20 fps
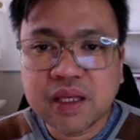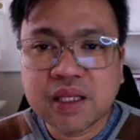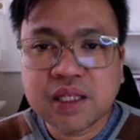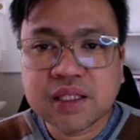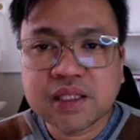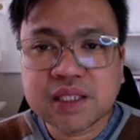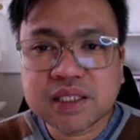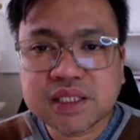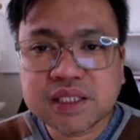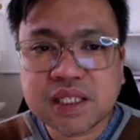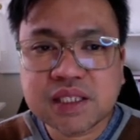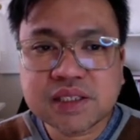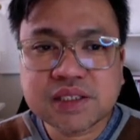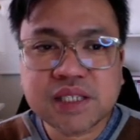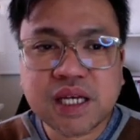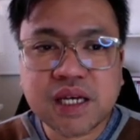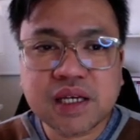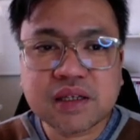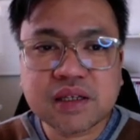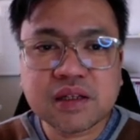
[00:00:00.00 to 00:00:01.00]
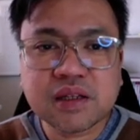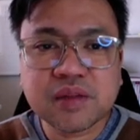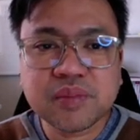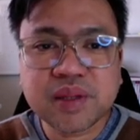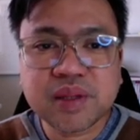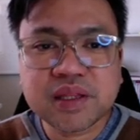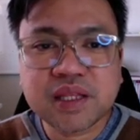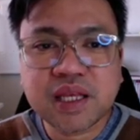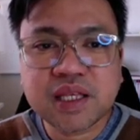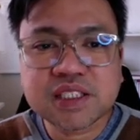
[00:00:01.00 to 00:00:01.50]
The cell cycle
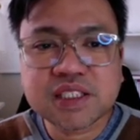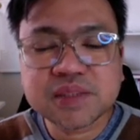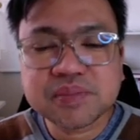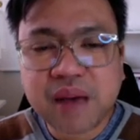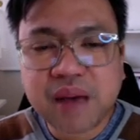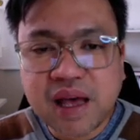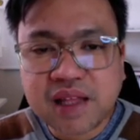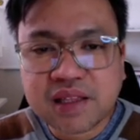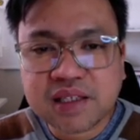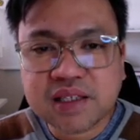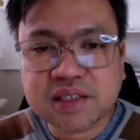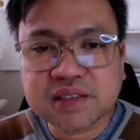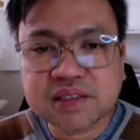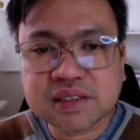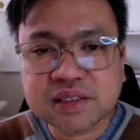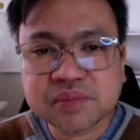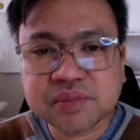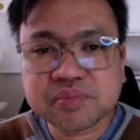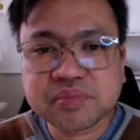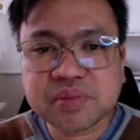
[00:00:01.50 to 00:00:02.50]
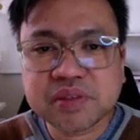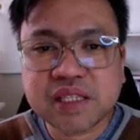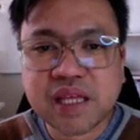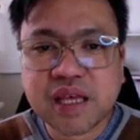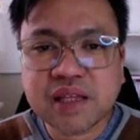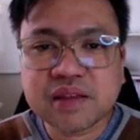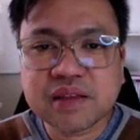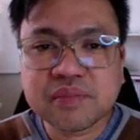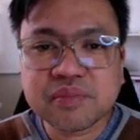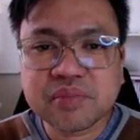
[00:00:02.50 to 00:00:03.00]
maintains balance,
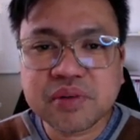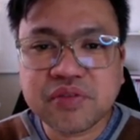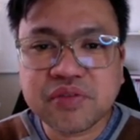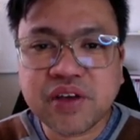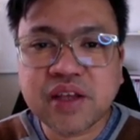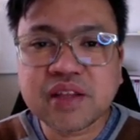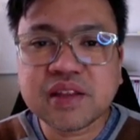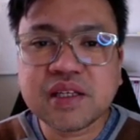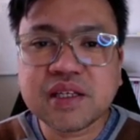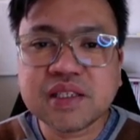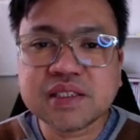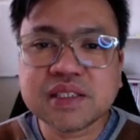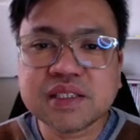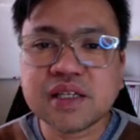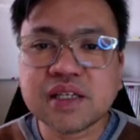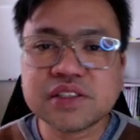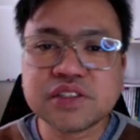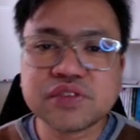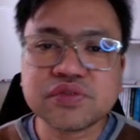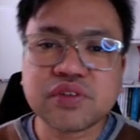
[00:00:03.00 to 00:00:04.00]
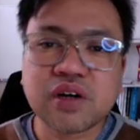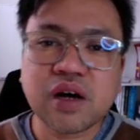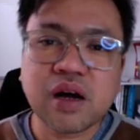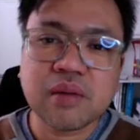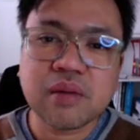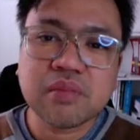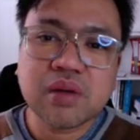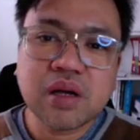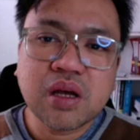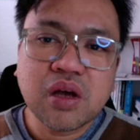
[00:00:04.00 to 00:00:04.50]
preventing cells
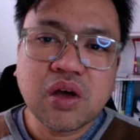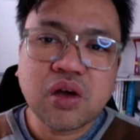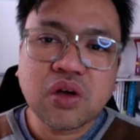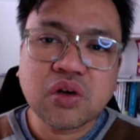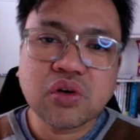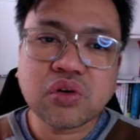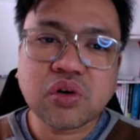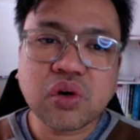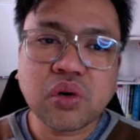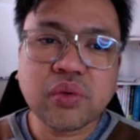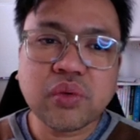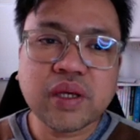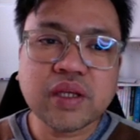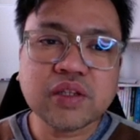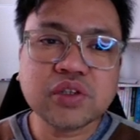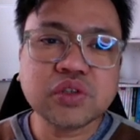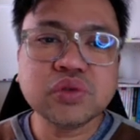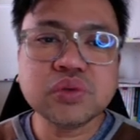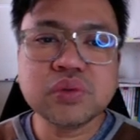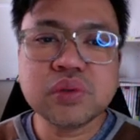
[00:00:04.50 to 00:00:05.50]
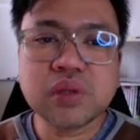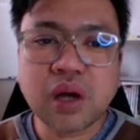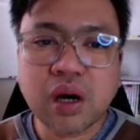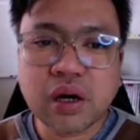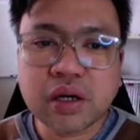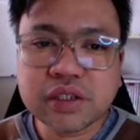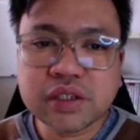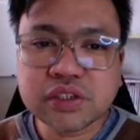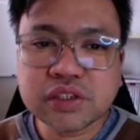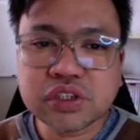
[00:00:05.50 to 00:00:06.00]
from growing too
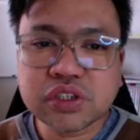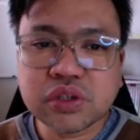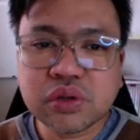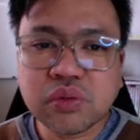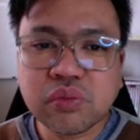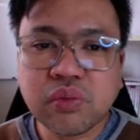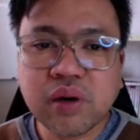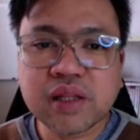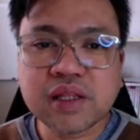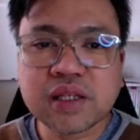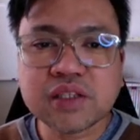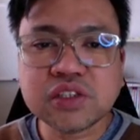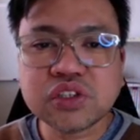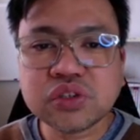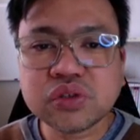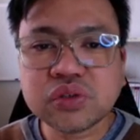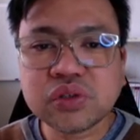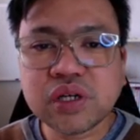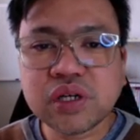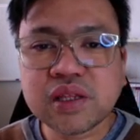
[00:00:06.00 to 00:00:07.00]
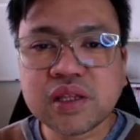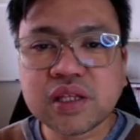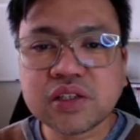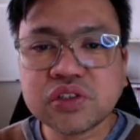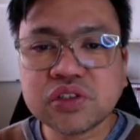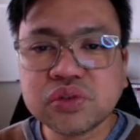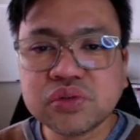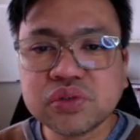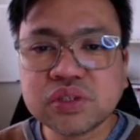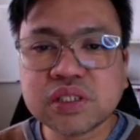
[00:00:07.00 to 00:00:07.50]
large while ensuring that
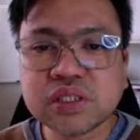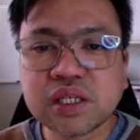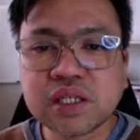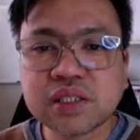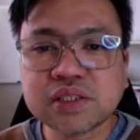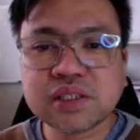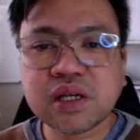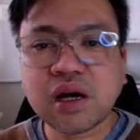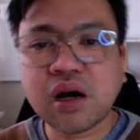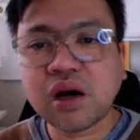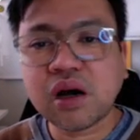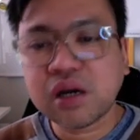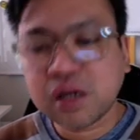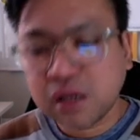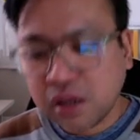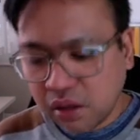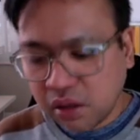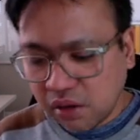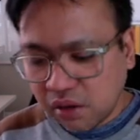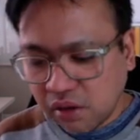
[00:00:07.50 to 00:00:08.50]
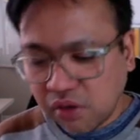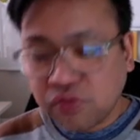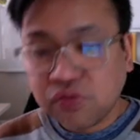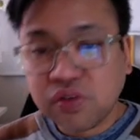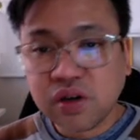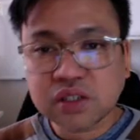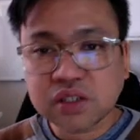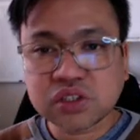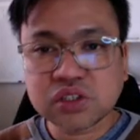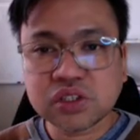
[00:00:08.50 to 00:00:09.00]
new cells are
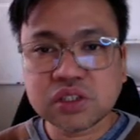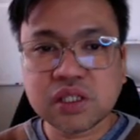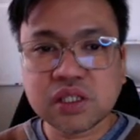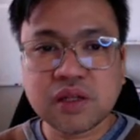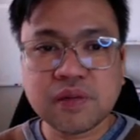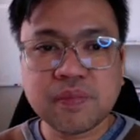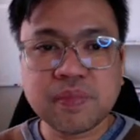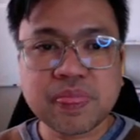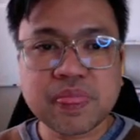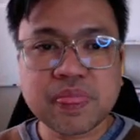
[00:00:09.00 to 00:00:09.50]
functional.